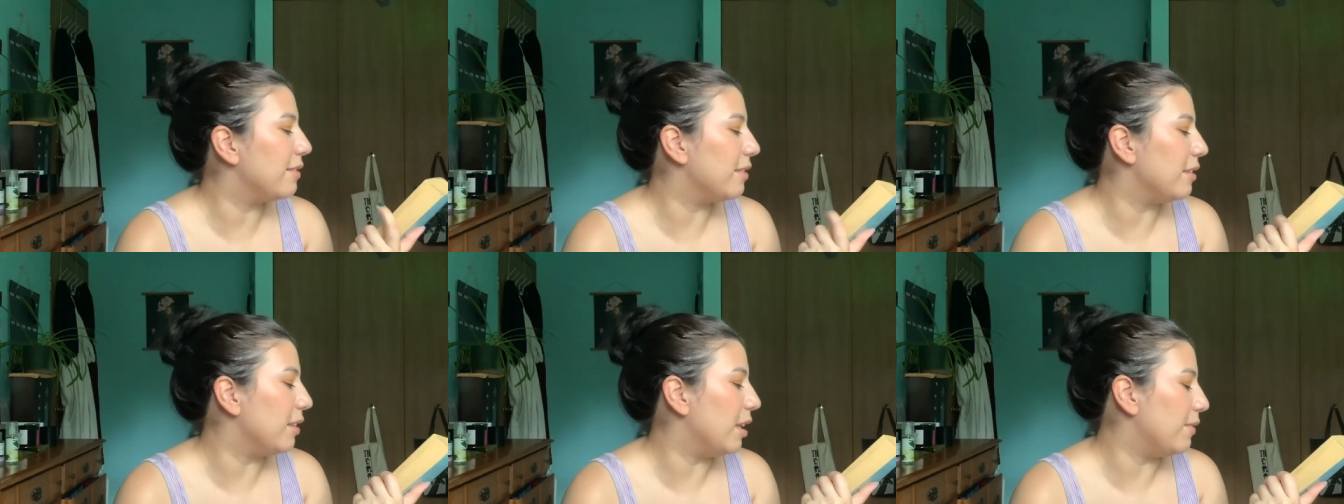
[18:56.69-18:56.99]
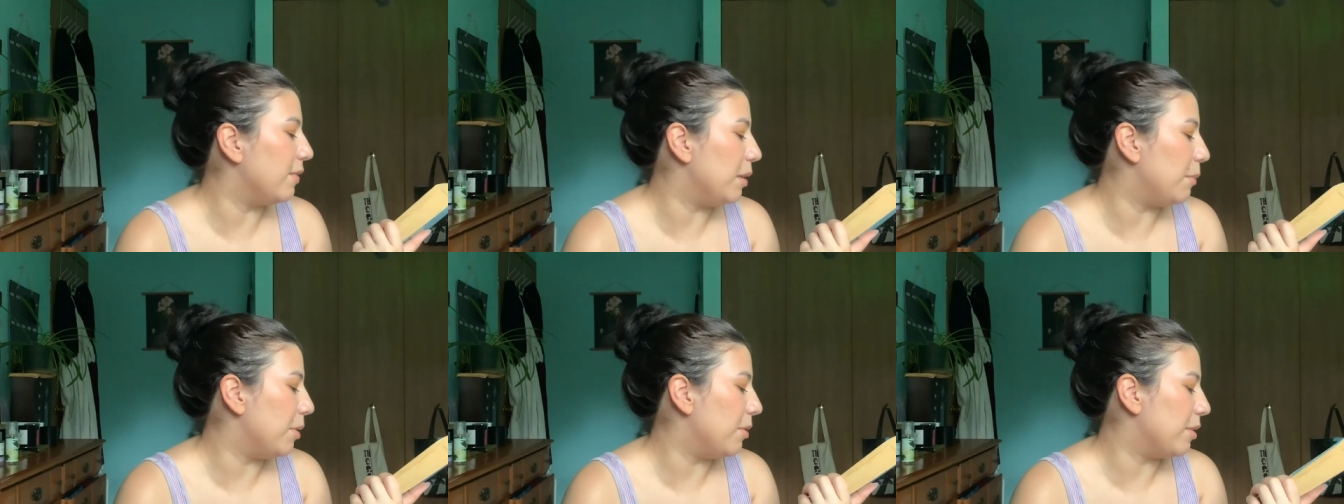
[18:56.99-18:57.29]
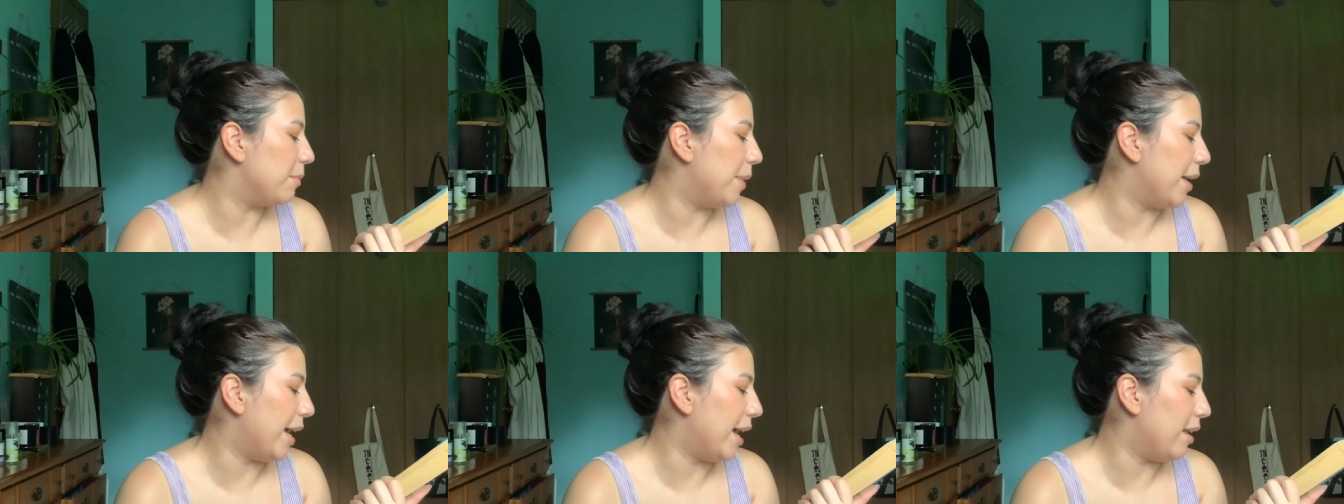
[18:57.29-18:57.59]
The Lovely Bones
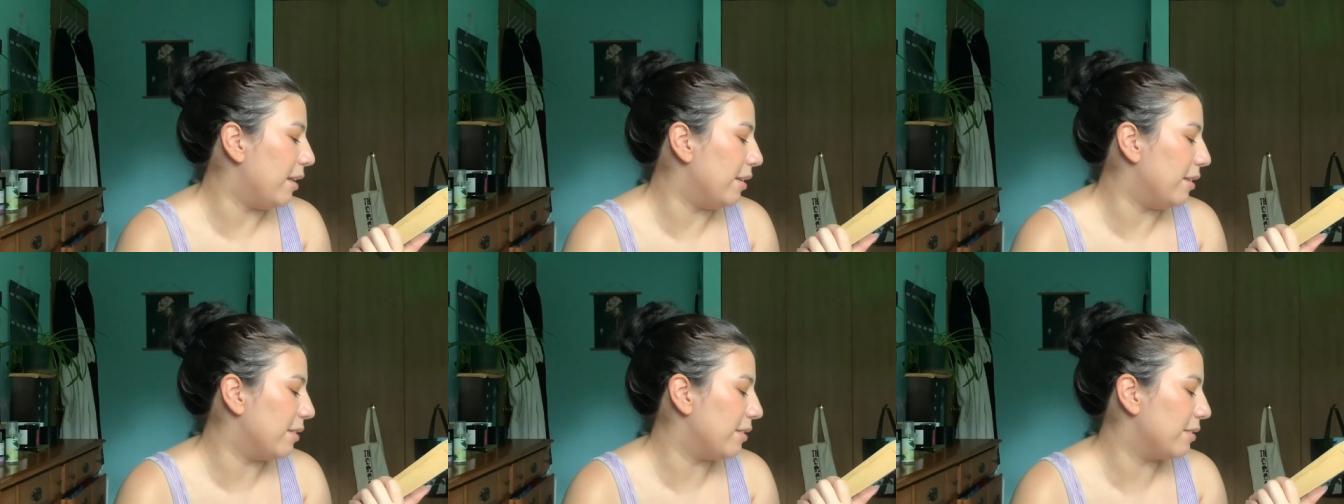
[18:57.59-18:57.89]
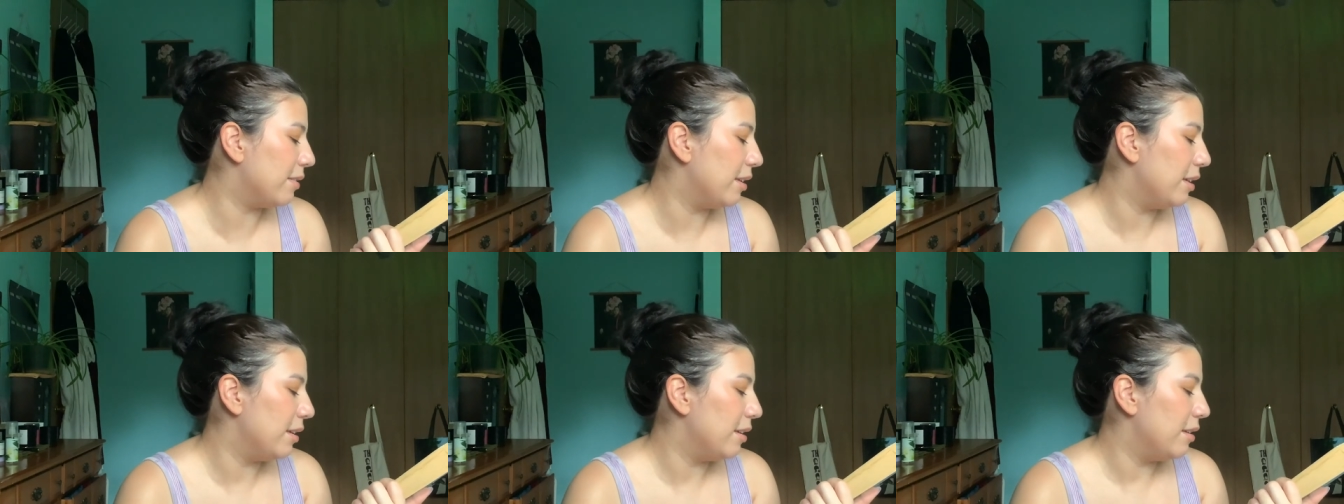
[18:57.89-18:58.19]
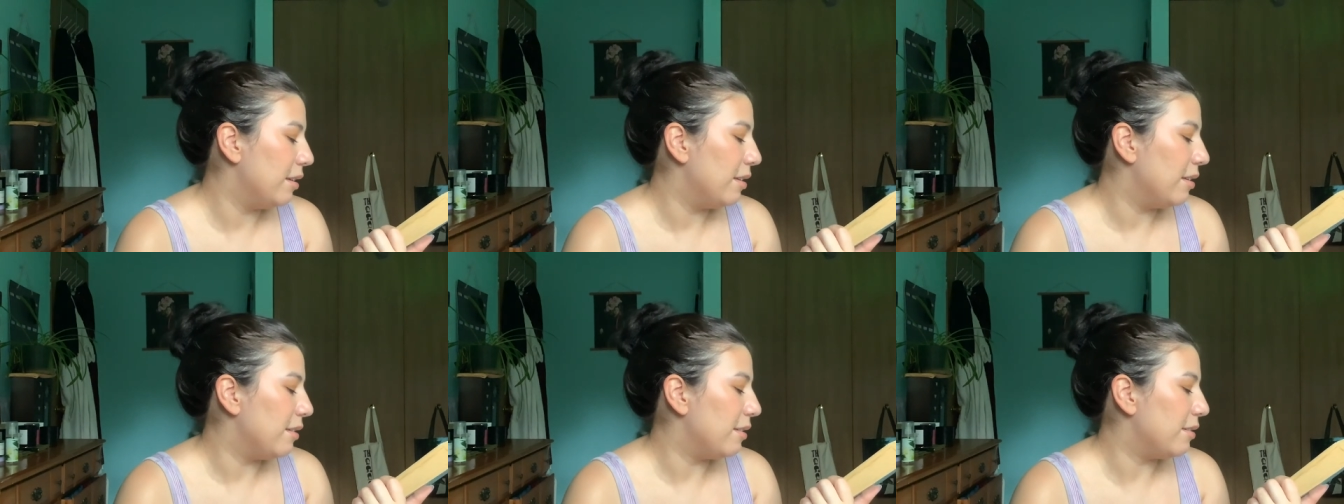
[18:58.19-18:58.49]
by Alice
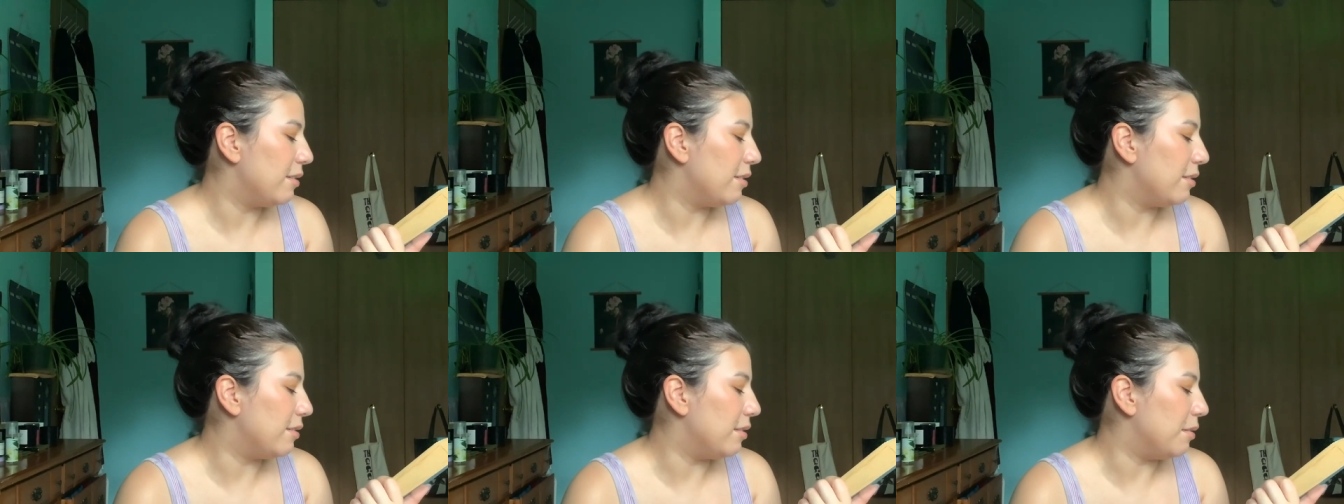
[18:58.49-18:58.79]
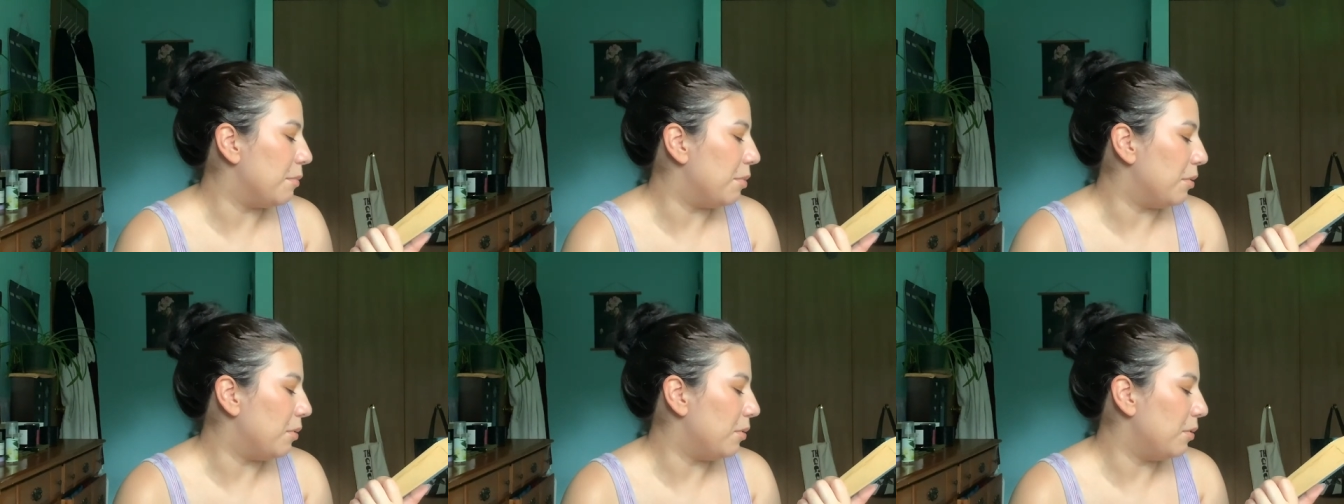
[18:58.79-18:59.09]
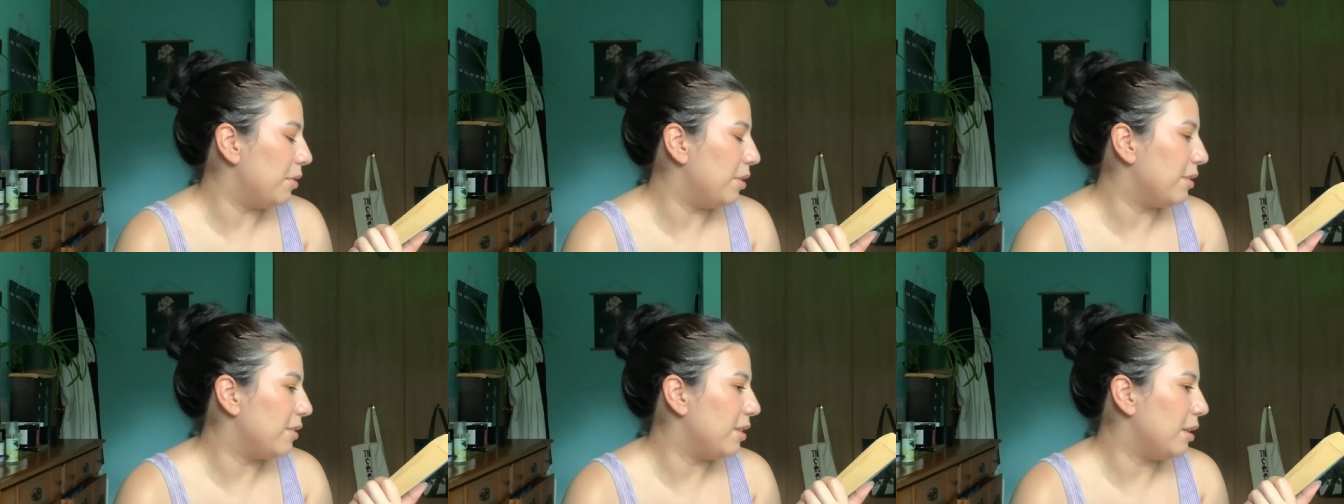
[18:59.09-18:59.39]

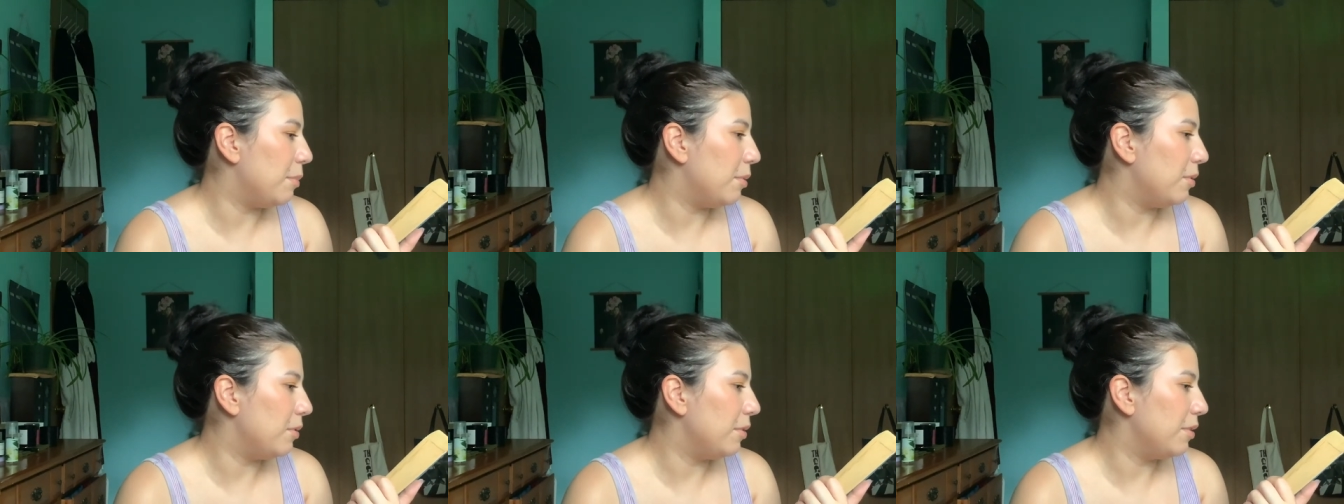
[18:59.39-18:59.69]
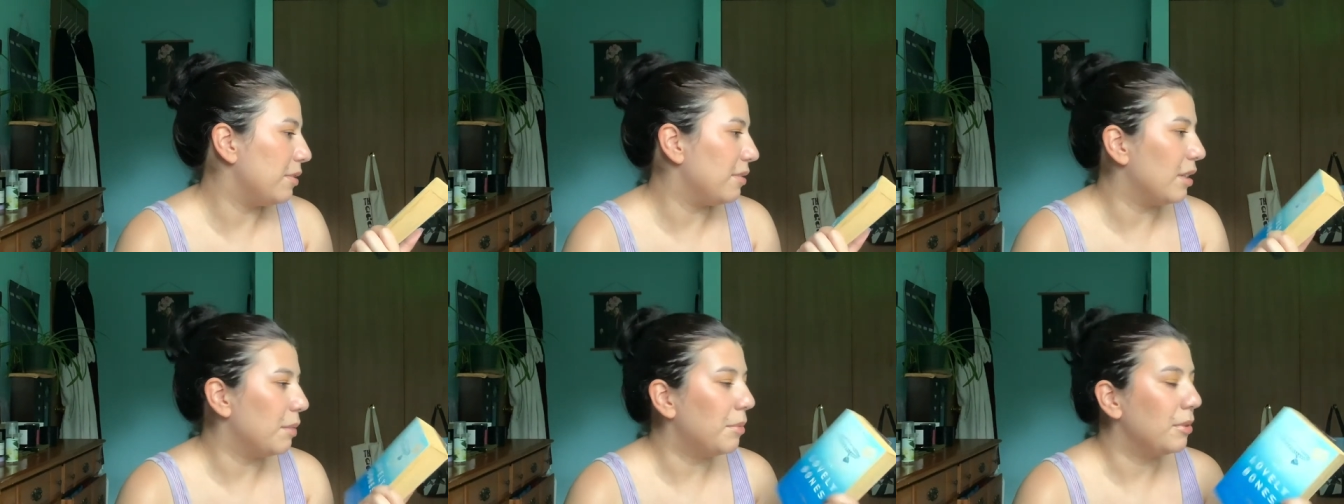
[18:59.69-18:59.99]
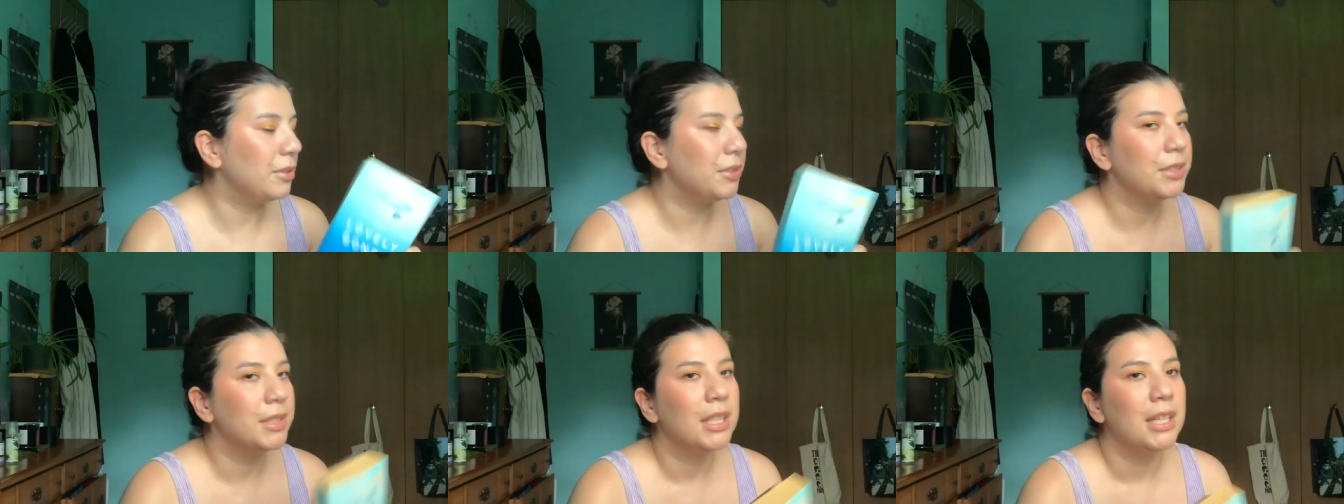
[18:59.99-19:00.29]
Siebold. Siebold?
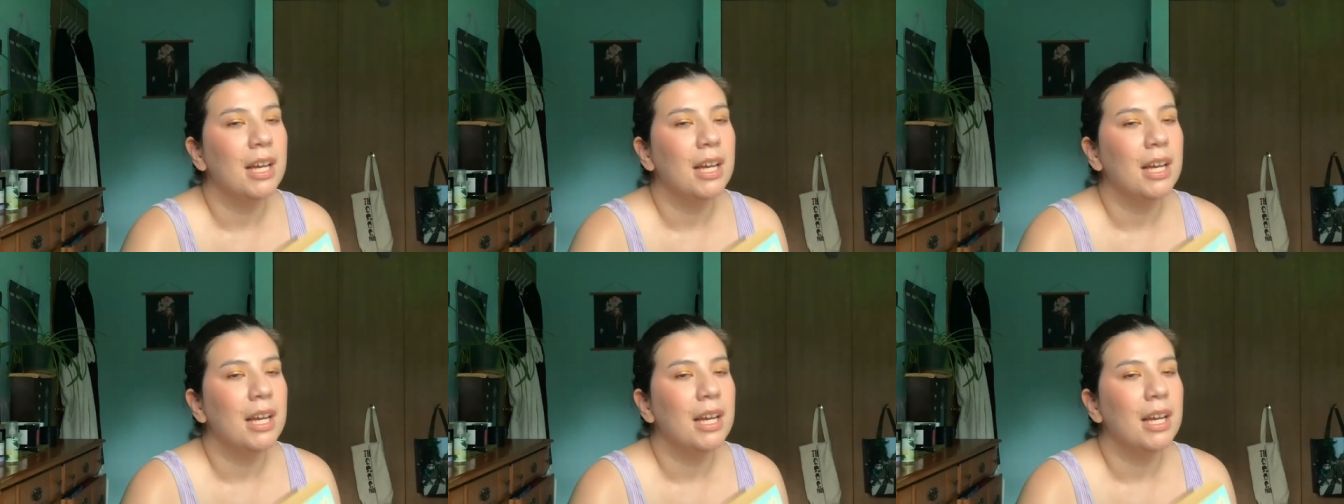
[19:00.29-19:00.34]
Siebold?